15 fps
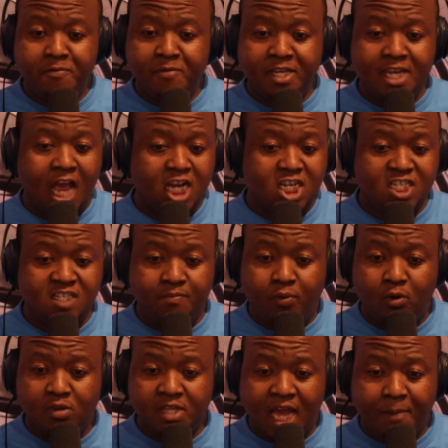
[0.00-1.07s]
Everybody
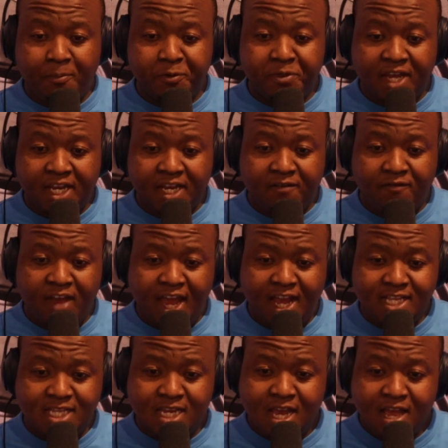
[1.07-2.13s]
actually pulled up on that
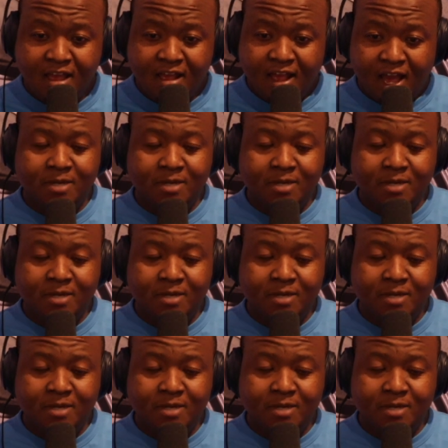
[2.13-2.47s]
event.